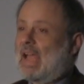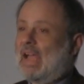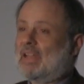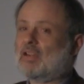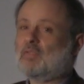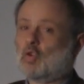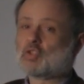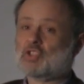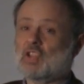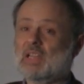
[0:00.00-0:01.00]
And
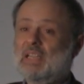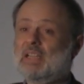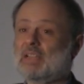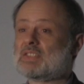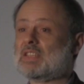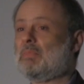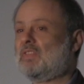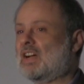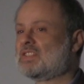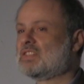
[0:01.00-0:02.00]
unfortunately, some
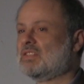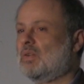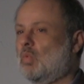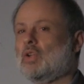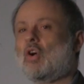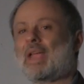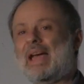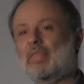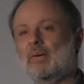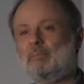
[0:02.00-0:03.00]
of us will not
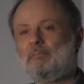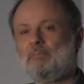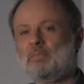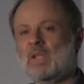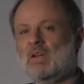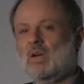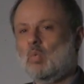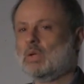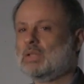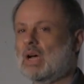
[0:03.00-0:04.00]
get them.
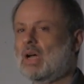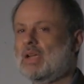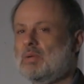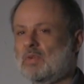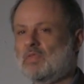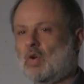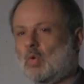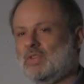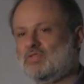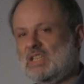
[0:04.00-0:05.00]
We'll die
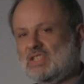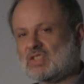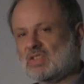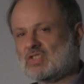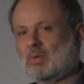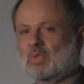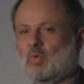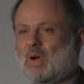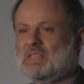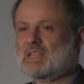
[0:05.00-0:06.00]
before we've reached the top of
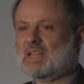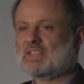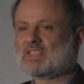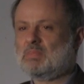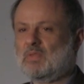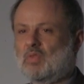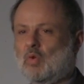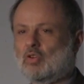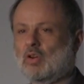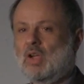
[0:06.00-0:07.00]
the waiting list,
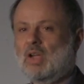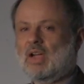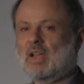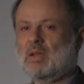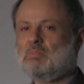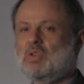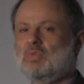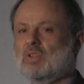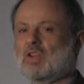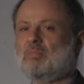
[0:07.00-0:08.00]
before an
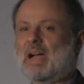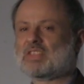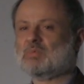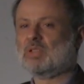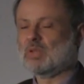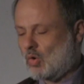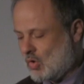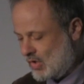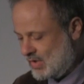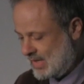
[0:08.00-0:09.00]
immune-compatible
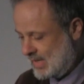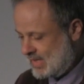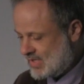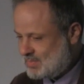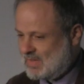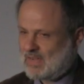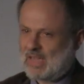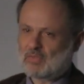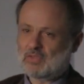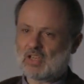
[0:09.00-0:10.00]
organ has been
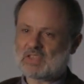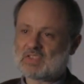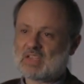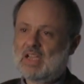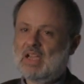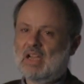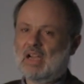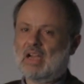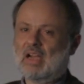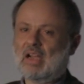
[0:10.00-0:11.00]
found for us.
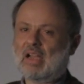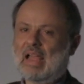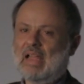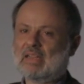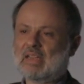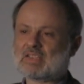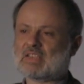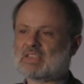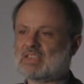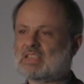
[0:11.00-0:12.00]
And as
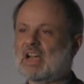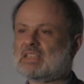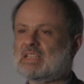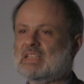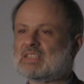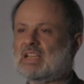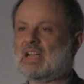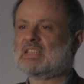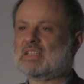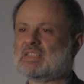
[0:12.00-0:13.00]
a society, as
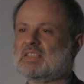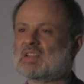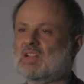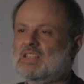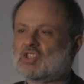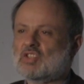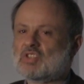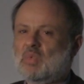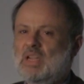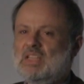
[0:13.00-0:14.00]
scientists, as
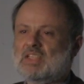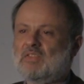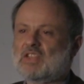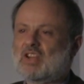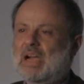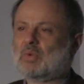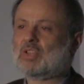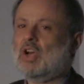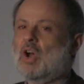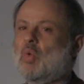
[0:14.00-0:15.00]
clinicians, we need to figure
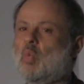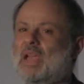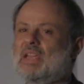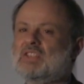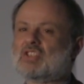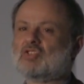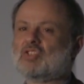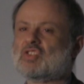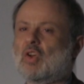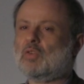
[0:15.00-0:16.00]
out ways to
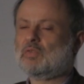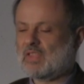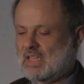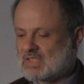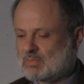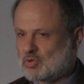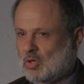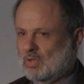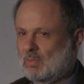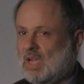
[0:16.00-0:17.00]
resolve this
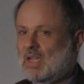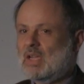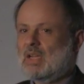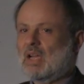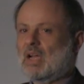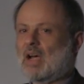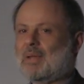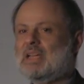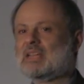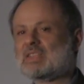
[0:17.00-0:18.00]
problem.
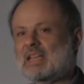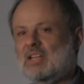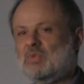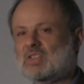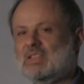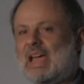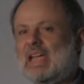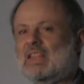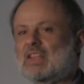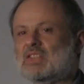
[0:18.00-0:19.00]
I'm here to tell you
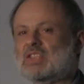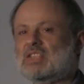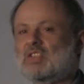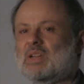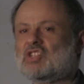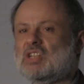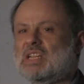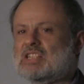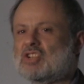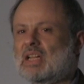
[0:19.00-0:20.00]
today that tissue
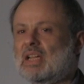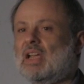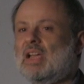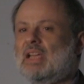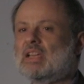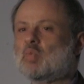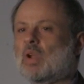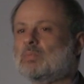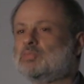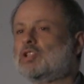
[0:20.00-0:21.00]
engineering is
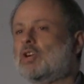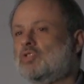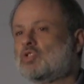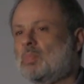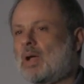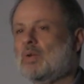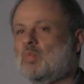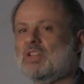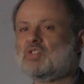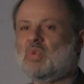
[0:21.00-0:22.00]
one approach by
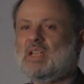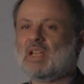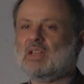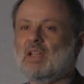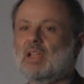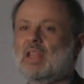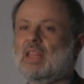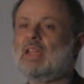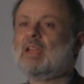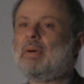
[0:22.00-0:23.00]
which we can
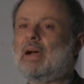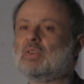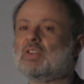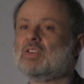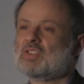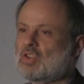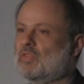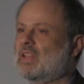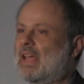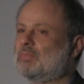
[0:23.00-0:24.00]
think about
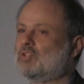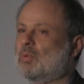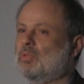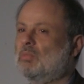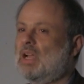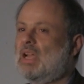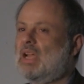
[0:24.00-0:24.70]
solving that problem.